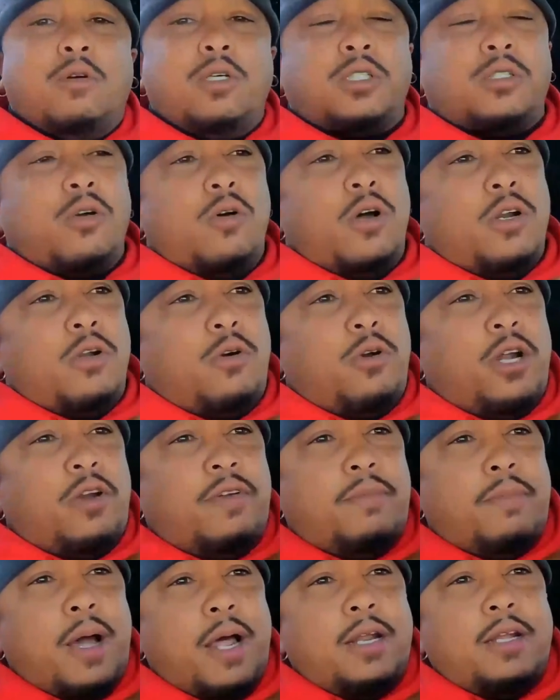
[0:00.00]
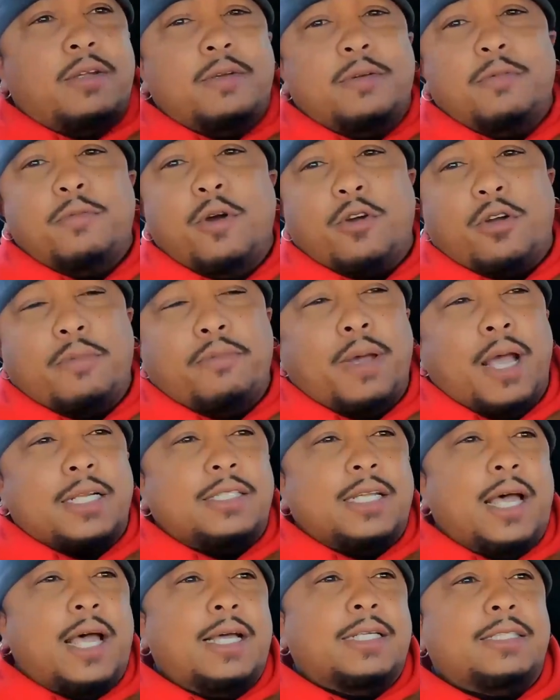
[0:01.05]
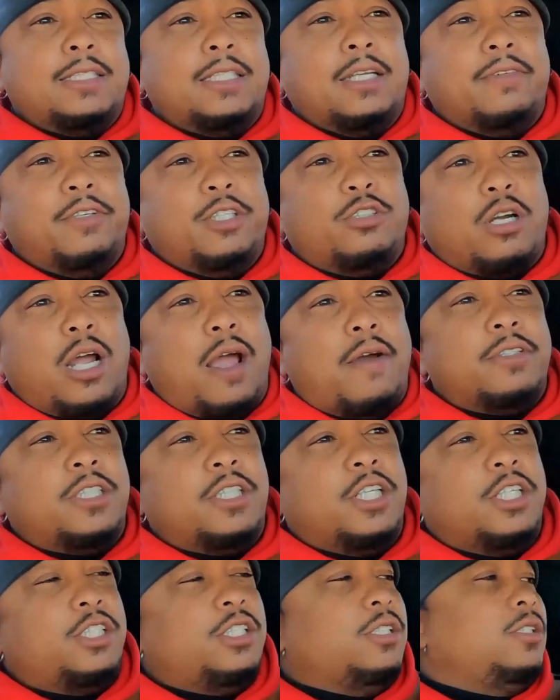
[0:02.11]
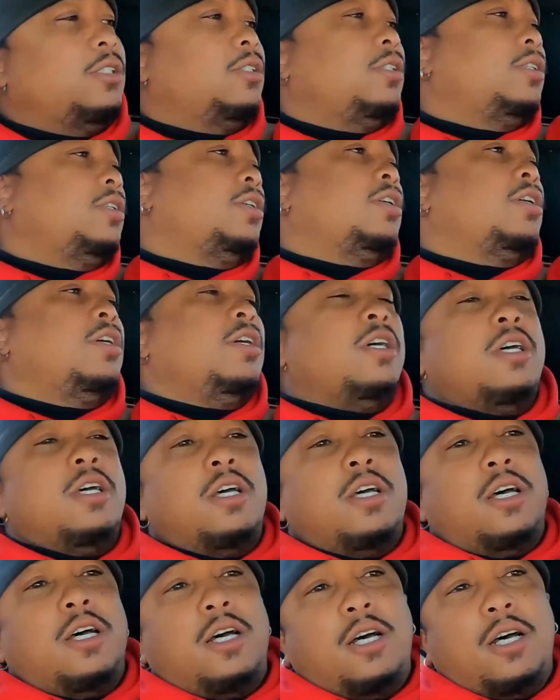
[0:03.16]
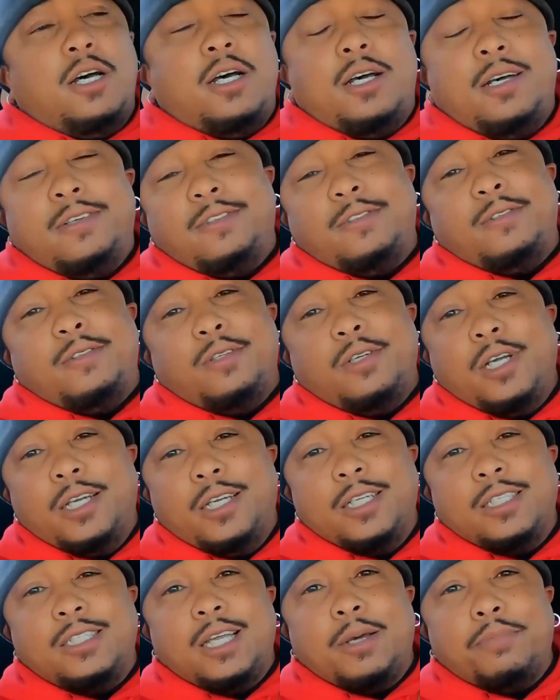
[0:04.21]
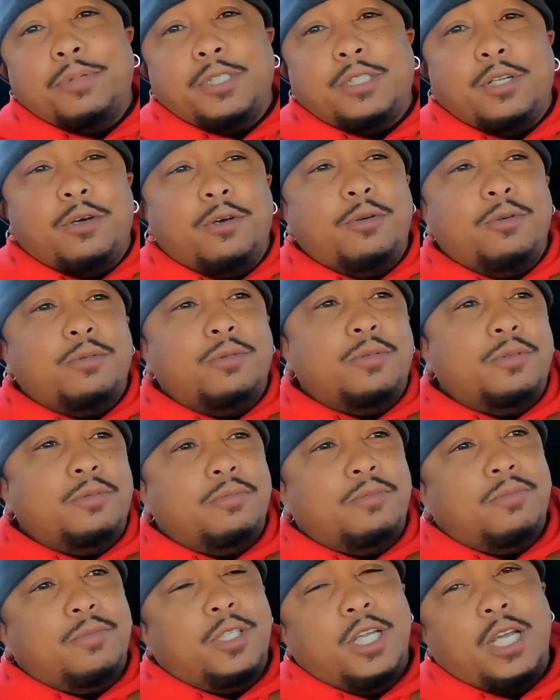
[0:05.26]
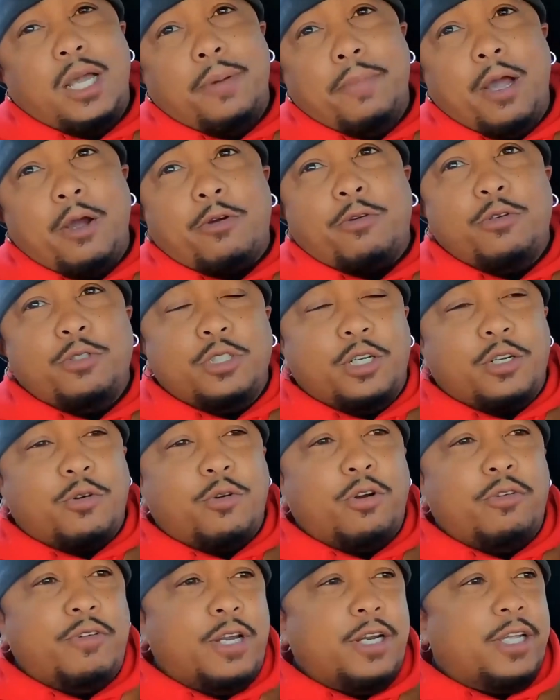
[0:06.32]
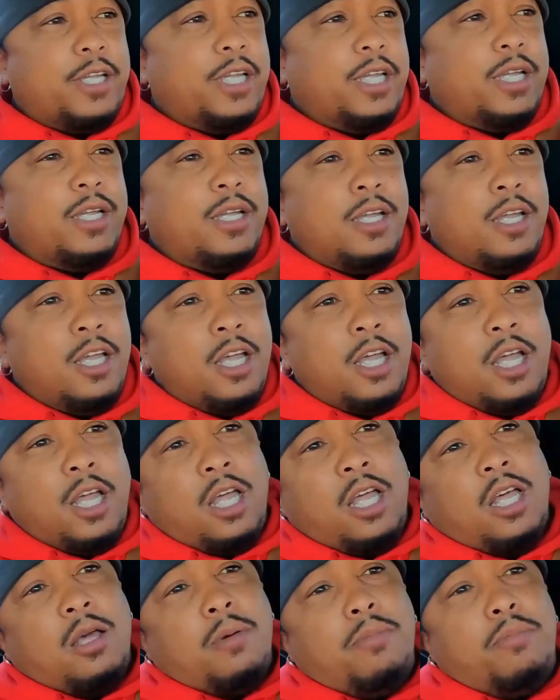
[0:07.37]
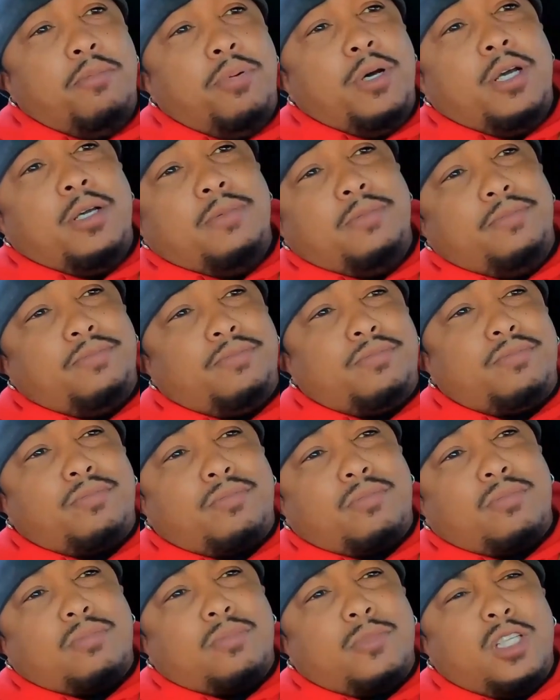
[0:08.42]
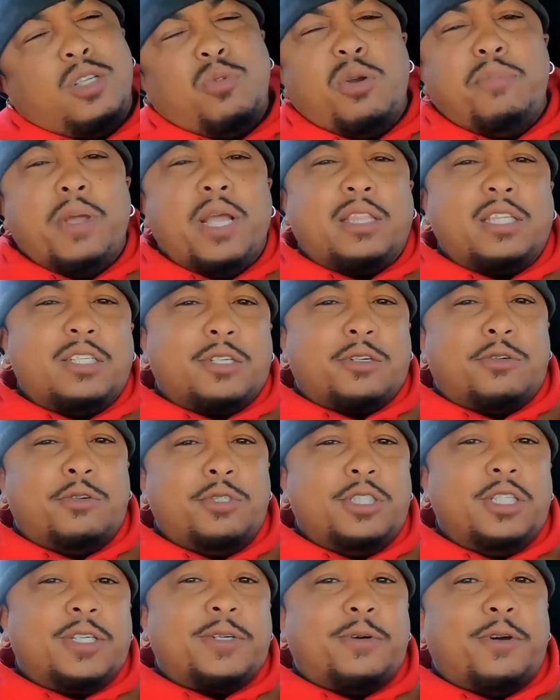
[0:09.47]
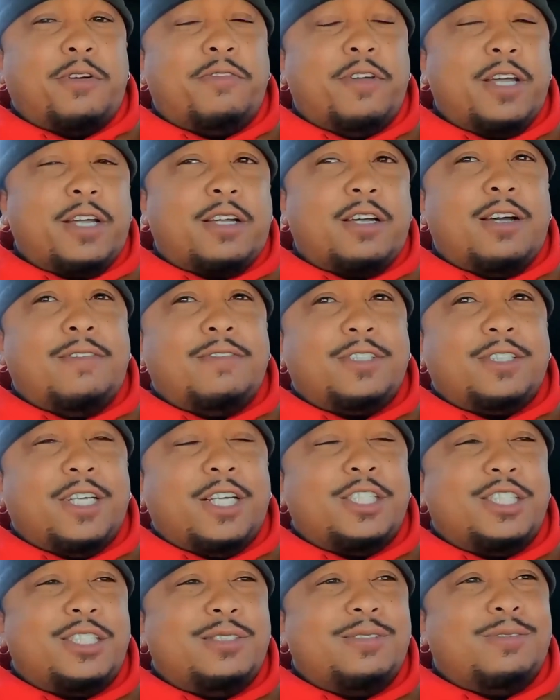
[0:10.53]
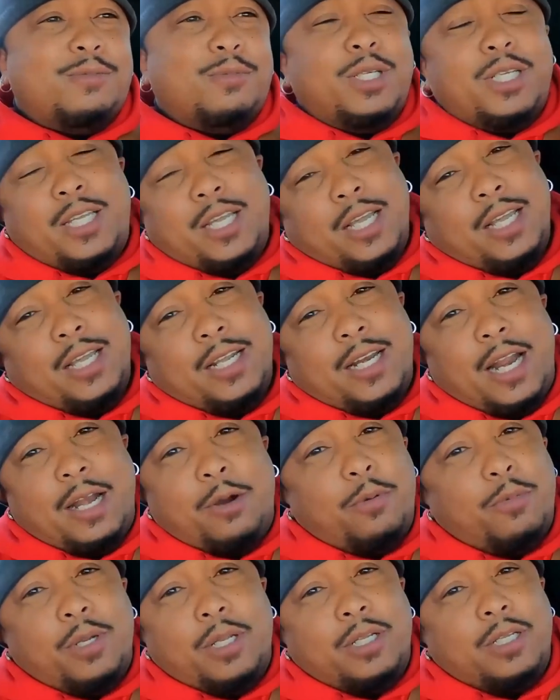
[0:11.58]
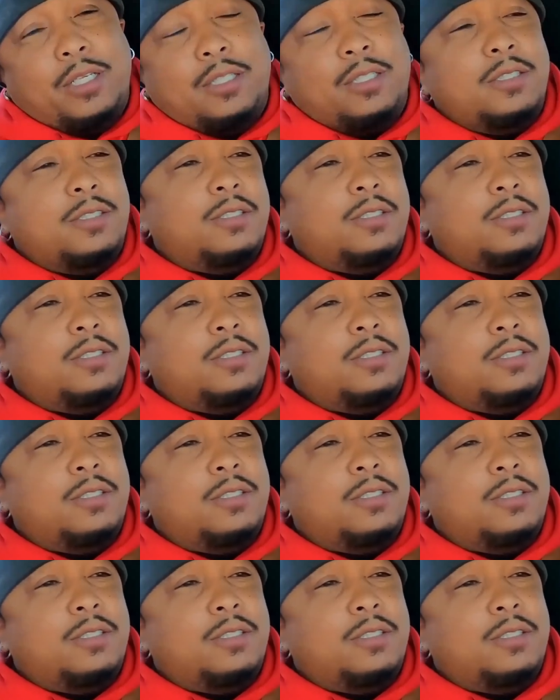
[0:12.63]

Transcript: What's going on, everybody? Welcome back to ICNV Drivers Edition. In this episode, I'm out cruising the Corvette again. But you want to make this a cruising the Corvette conversation? We can. I don't really